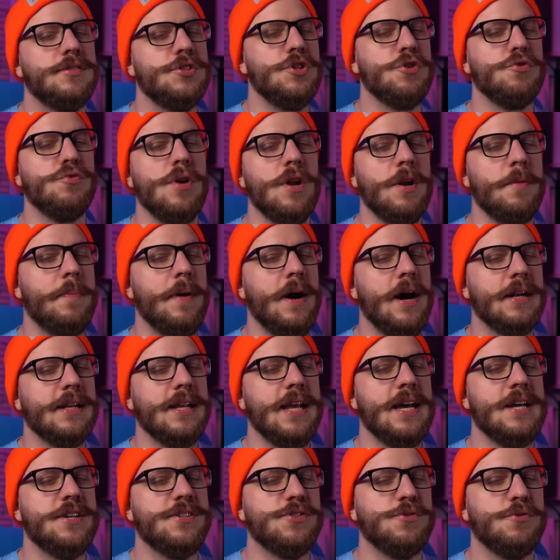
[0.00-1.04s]
Do you run a
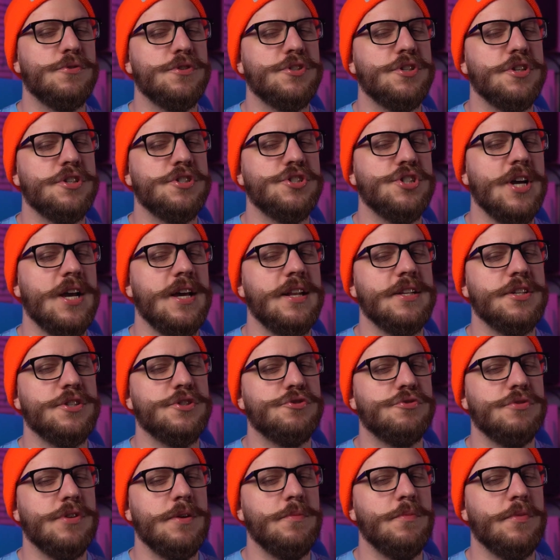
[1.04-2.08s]
podcast or just chatting
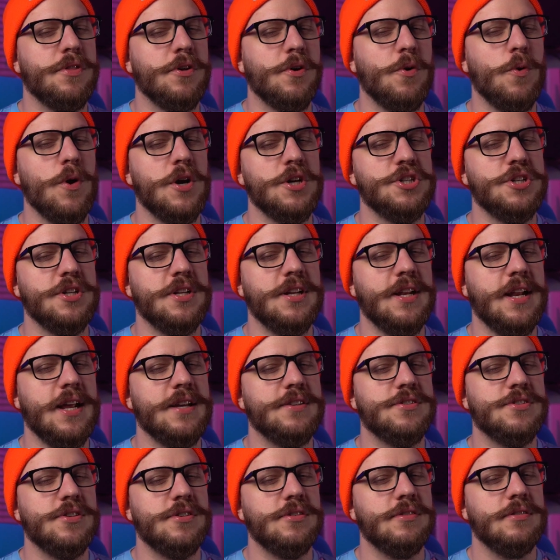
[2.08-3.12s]
stream with a question and
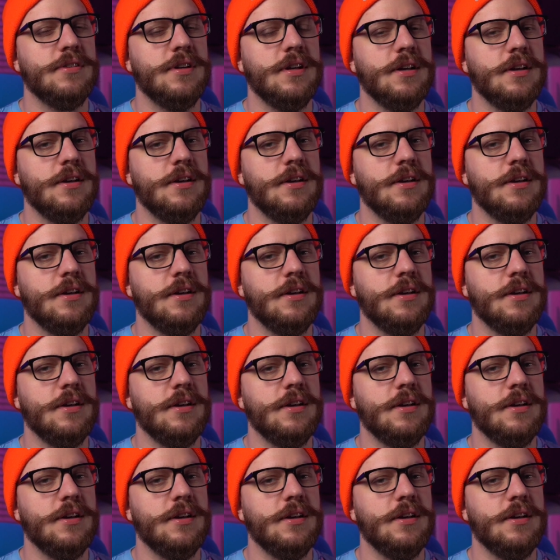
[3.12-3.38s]
answer?